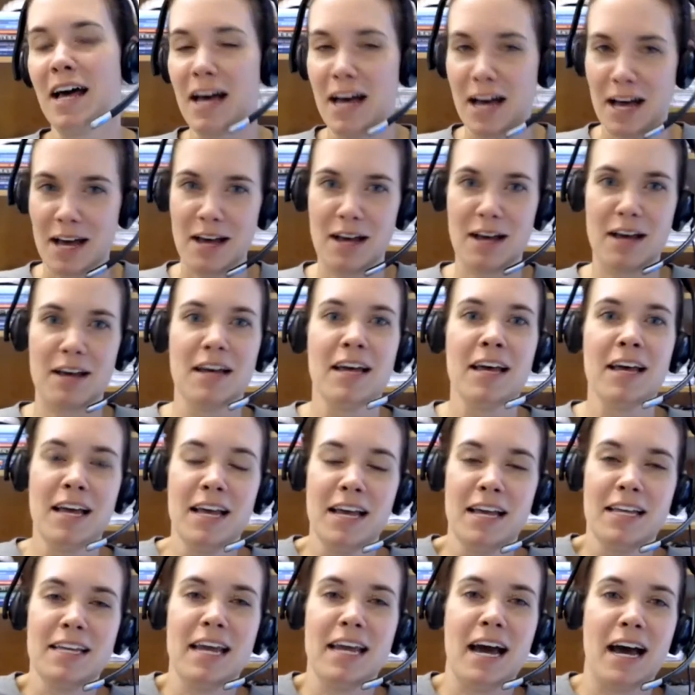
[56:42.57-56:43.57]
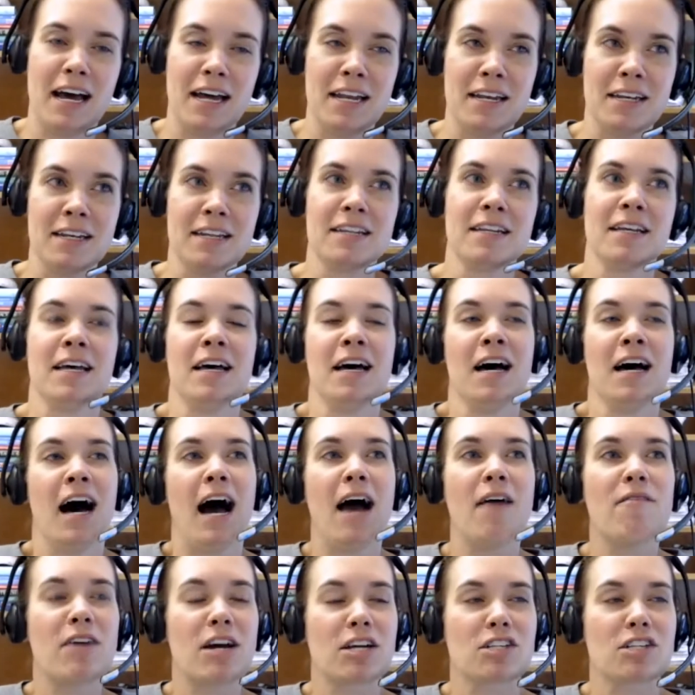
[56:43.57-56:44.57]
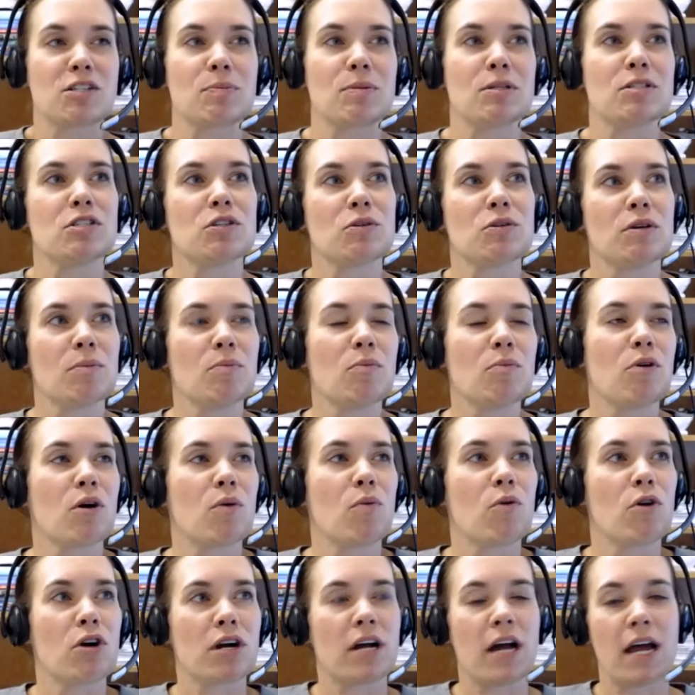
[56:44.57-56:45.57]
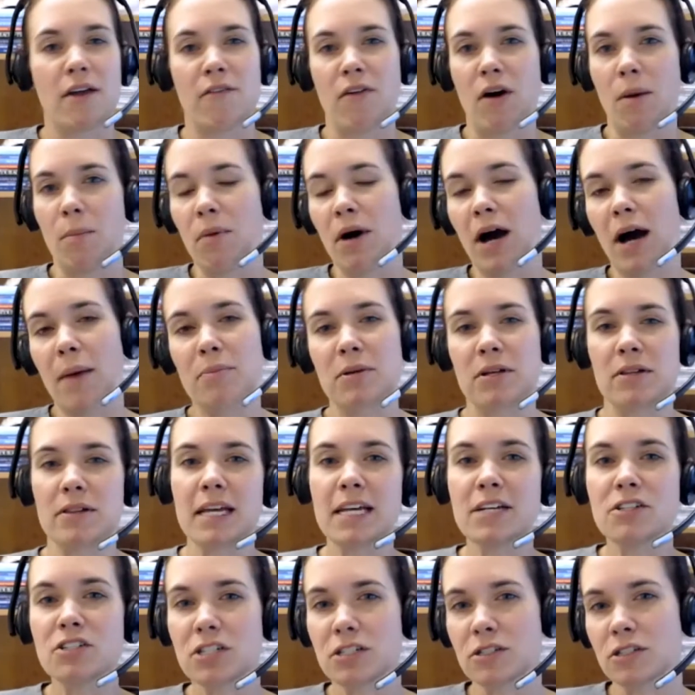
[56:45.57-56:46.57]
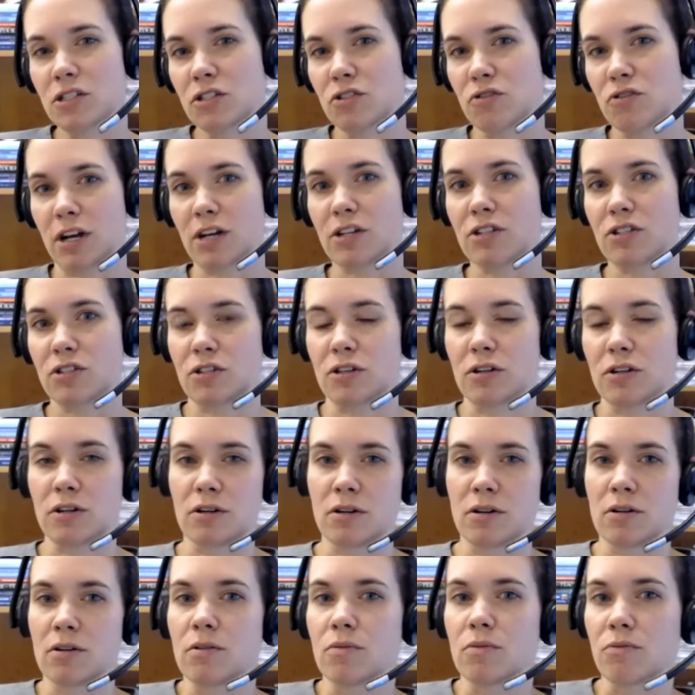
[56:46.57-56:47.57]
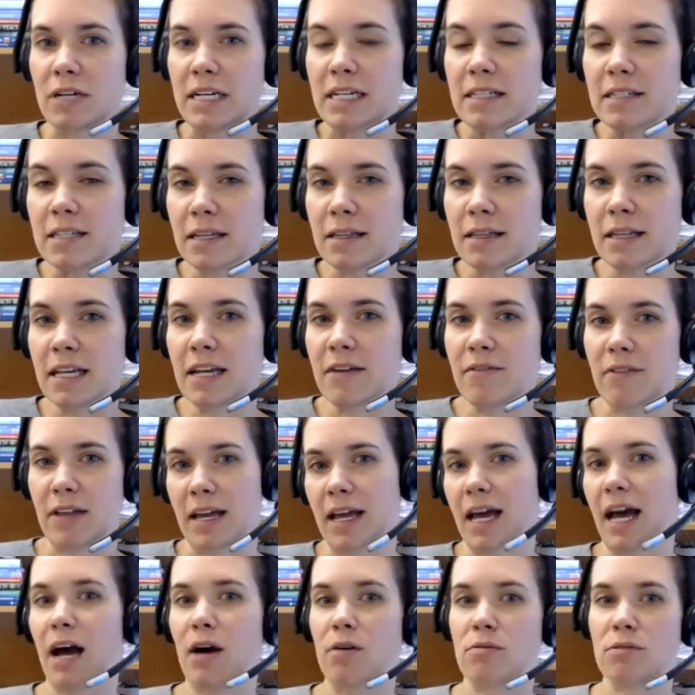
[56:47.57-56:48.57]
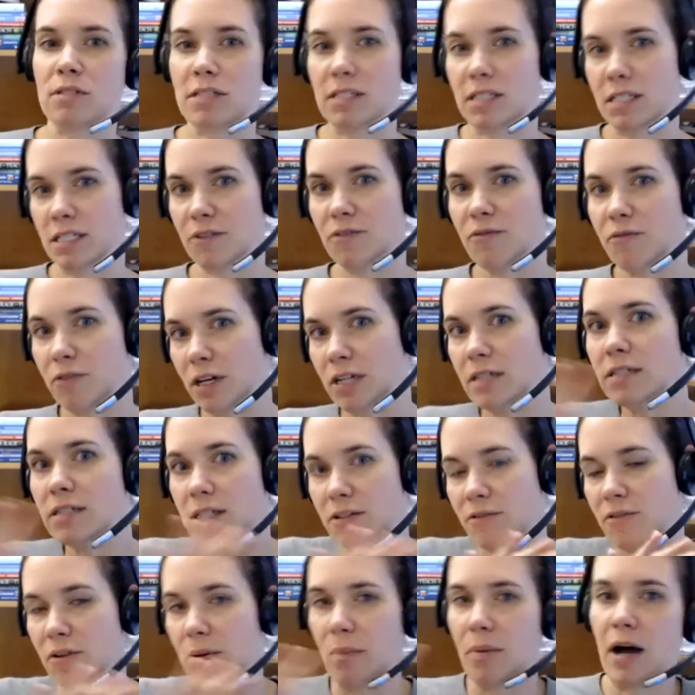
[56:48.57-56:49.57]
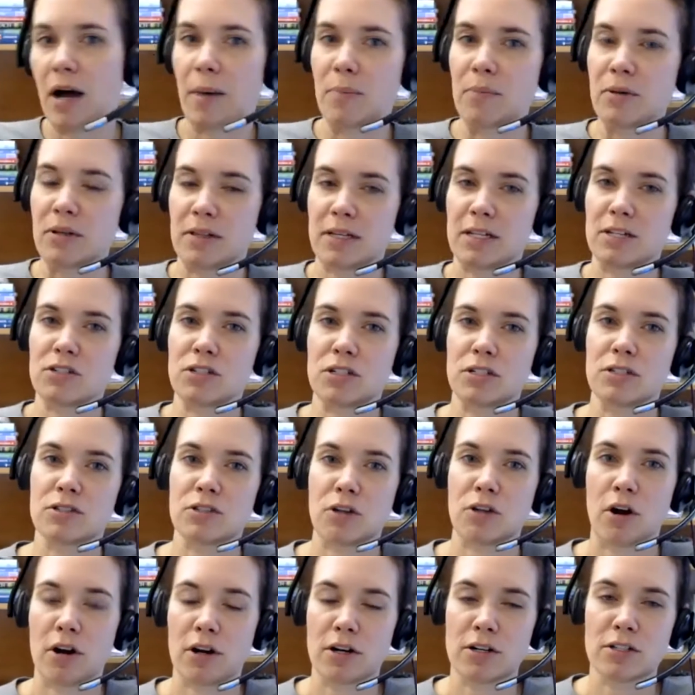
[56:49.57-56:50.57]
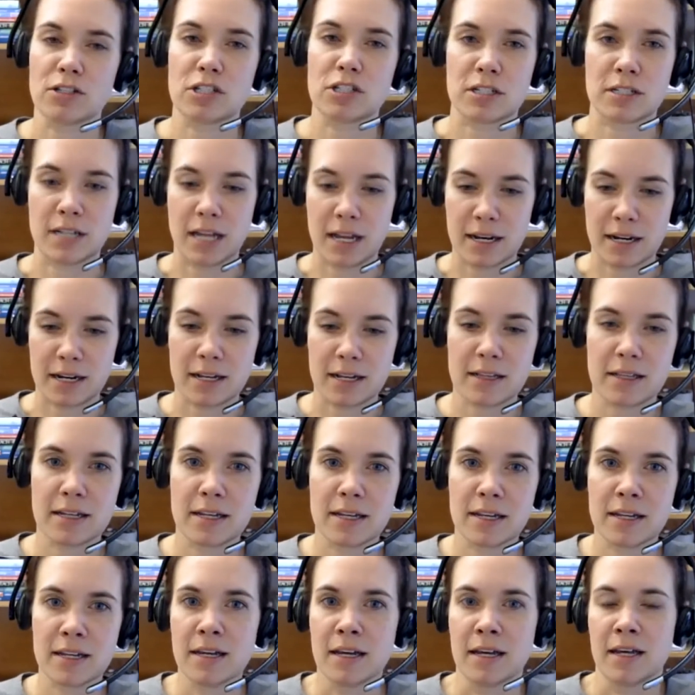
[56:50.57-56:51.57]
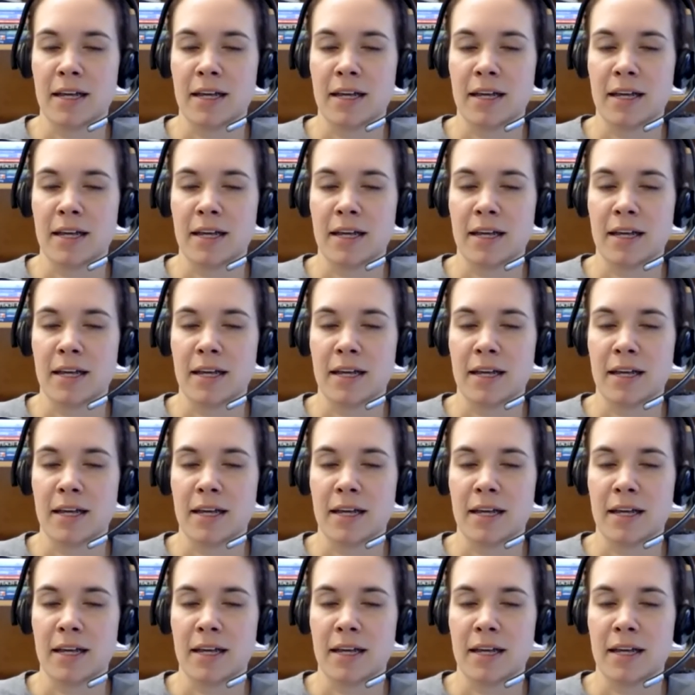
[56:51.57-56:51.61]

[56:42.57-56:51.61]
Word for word: Uh, yeah. And I've actually been doing more work kind of on population structure recently of like how different different populations are genetically.